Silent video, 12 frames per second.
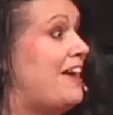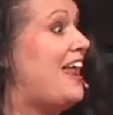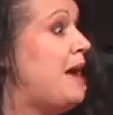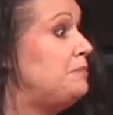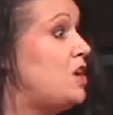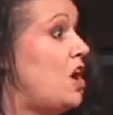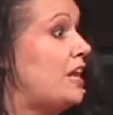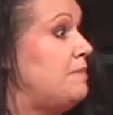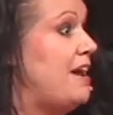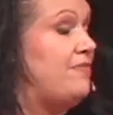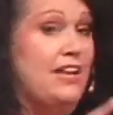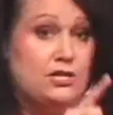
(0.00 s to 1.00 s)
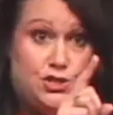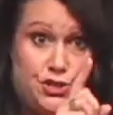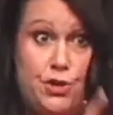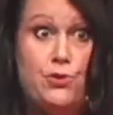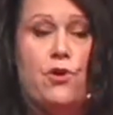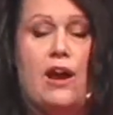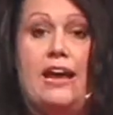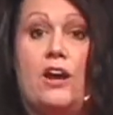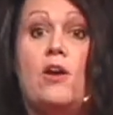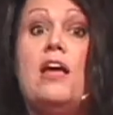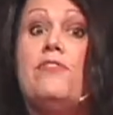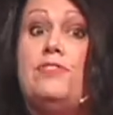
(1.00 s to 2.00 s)
of friendliness through
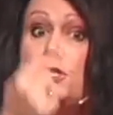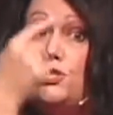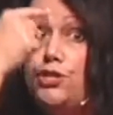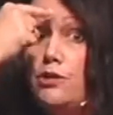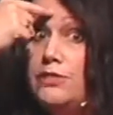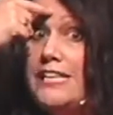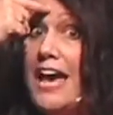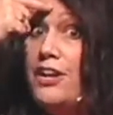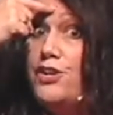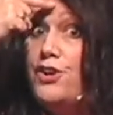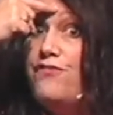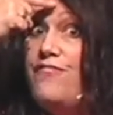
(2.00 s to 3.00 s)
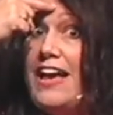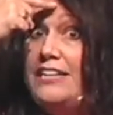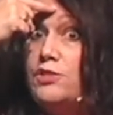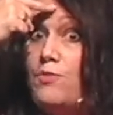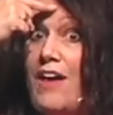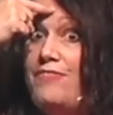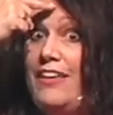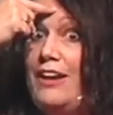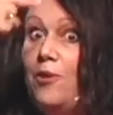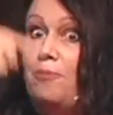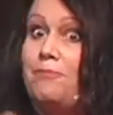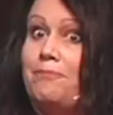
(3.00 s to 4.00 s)
laughter through sharing her life
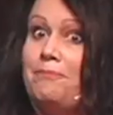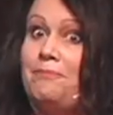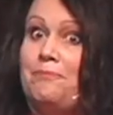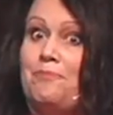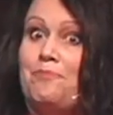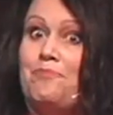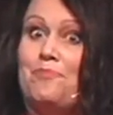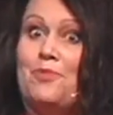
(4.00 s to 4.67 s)
experiences, she